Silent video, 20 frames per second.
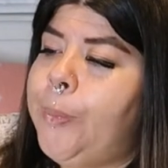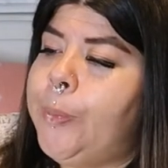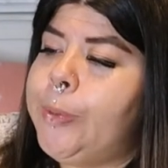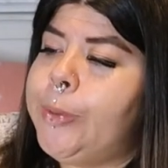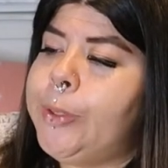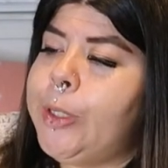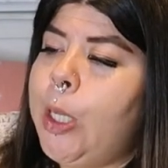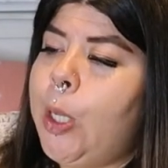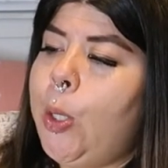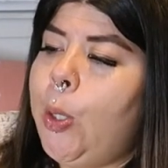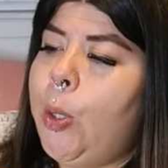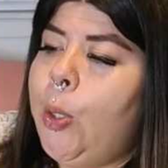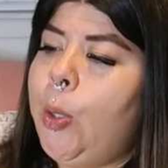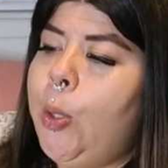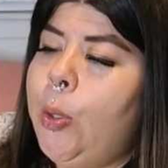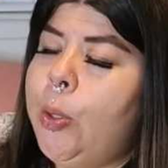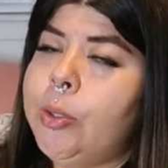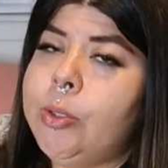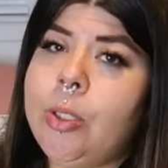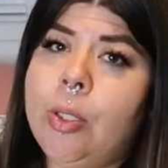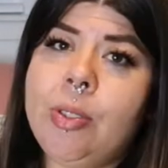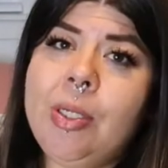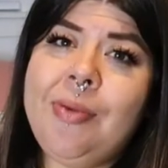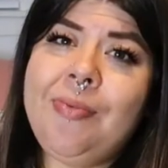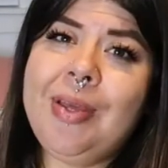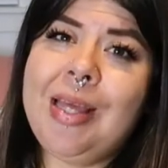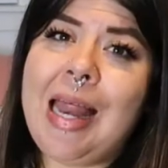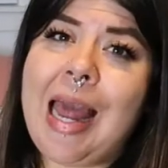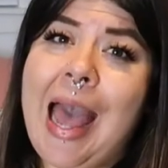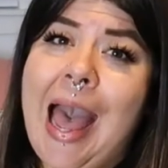So don't
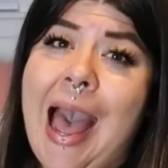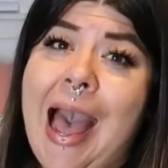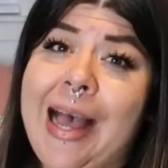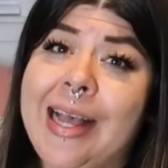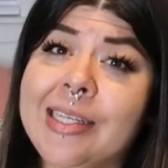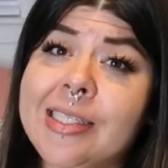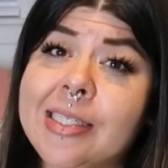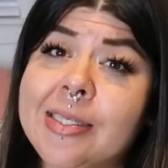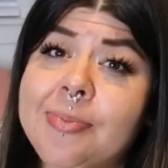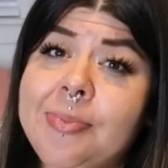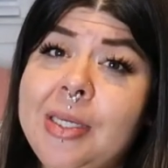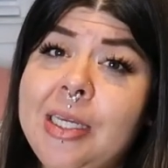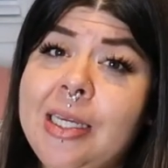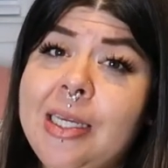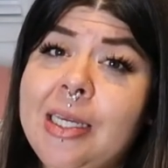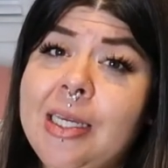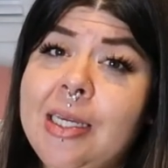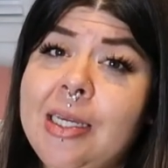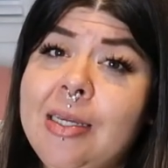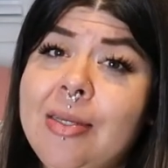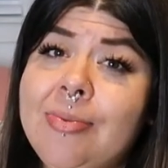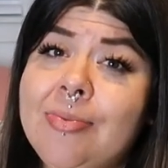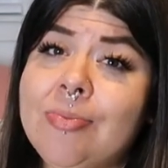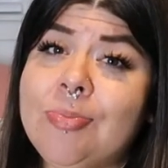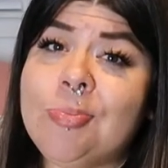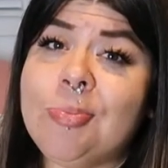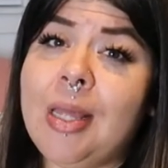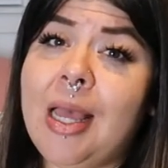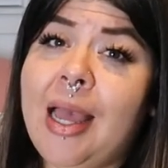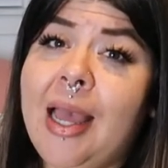even ask me,
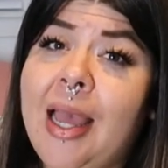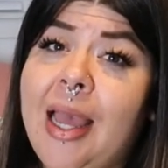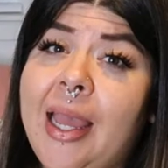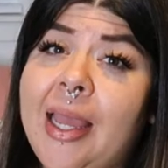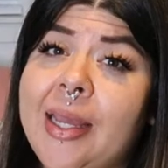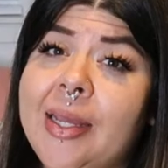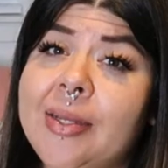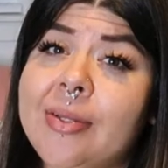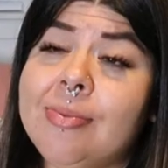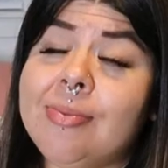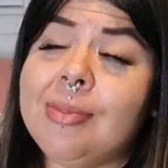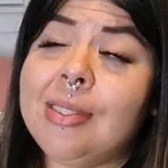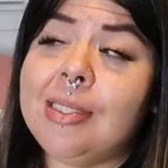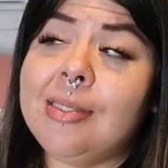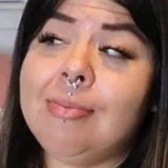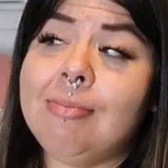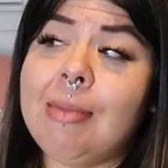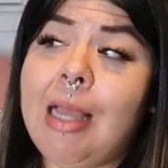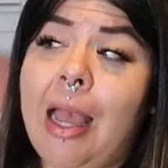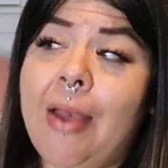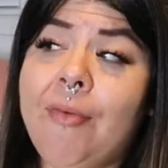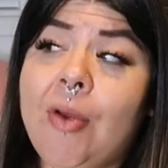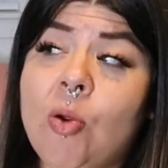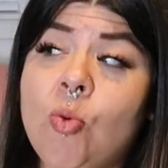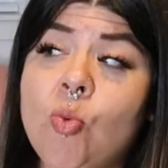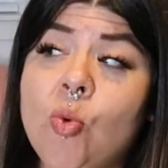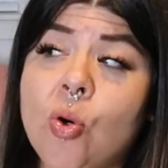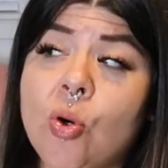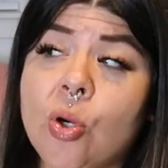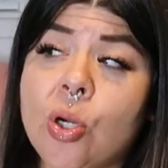like, have I
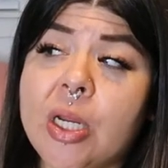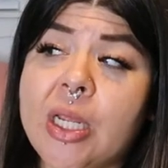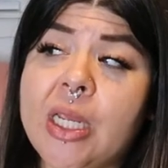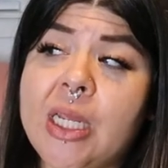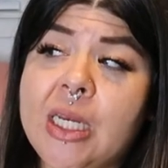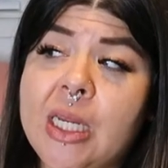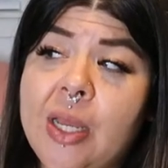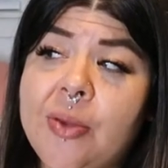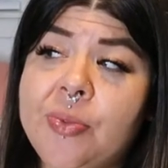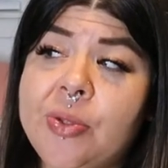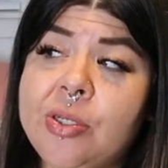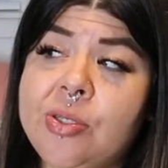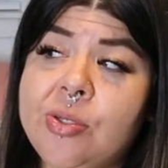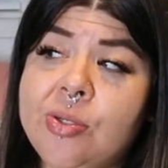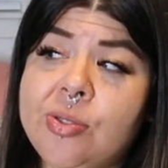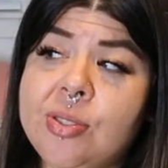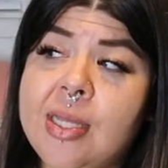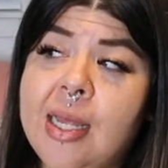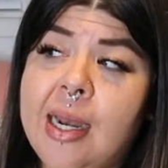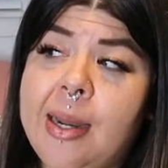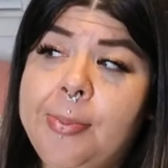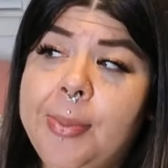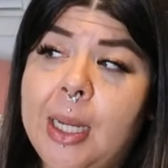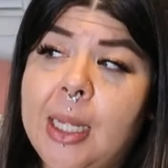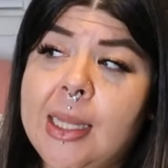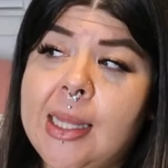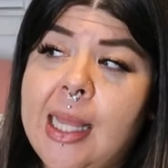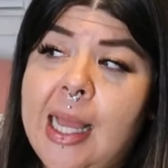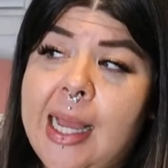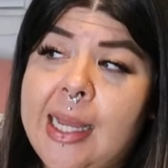wore any of the shoes that I
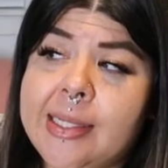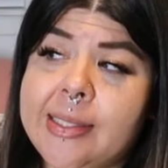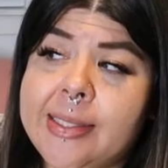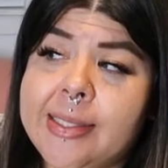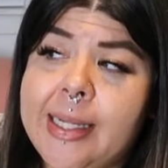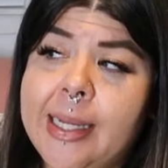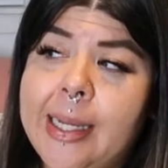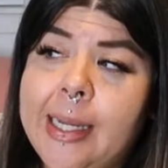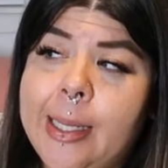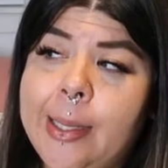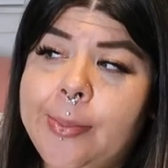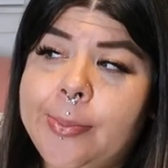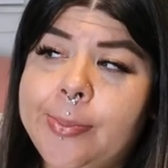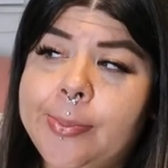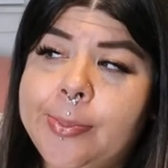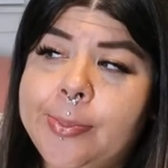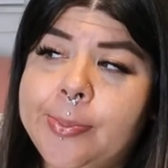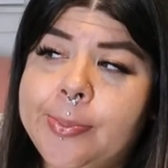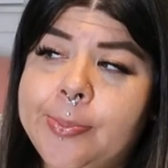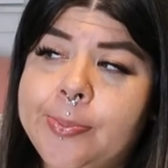bought last time?